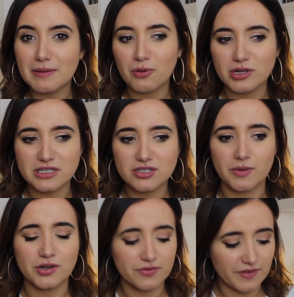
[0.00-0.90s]
it because it's
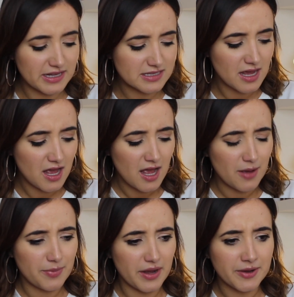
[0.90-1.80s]
so in your face,
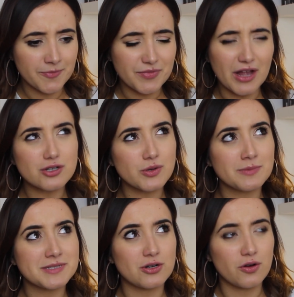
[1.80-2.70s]
but I got
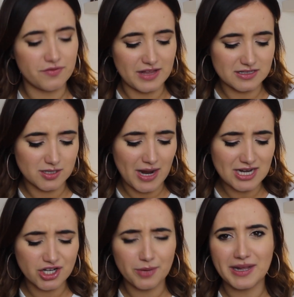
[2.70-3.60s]
20% off that. So
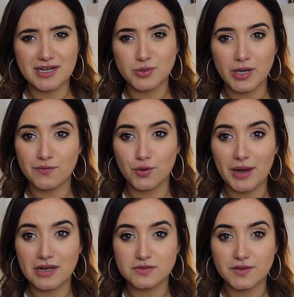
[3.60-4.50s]
actually I paid like
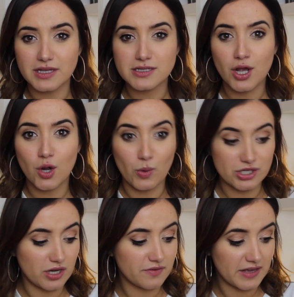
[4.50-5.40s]
£24 for this,
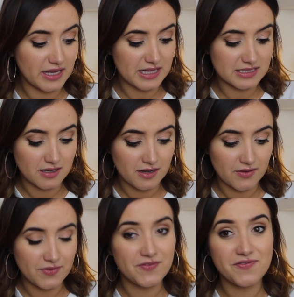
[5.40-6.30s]
which I think is
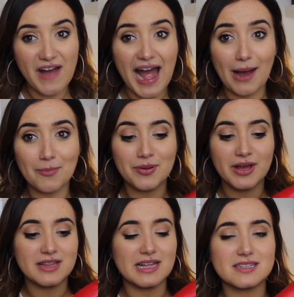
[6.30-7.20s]
fab.
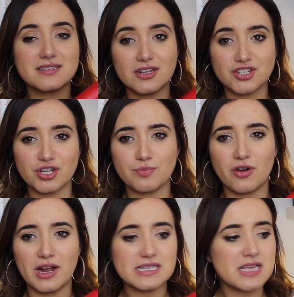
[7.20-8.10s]
That's such a good
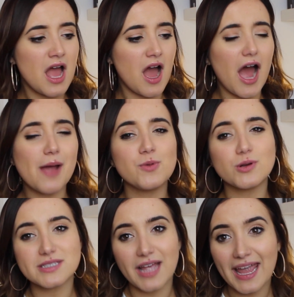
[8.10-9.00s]
price. I'm
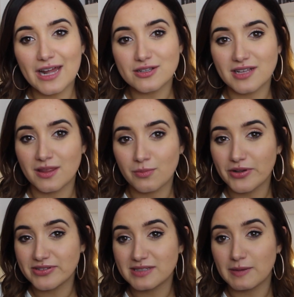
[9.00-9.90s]
not saying it looks like the
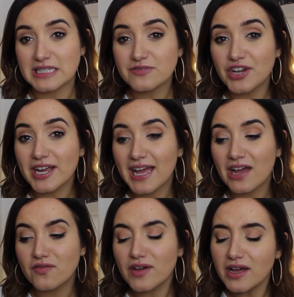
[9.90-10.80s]
most expensive jacket
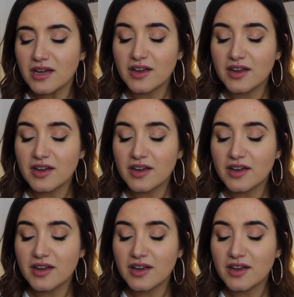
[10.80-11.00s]
ever,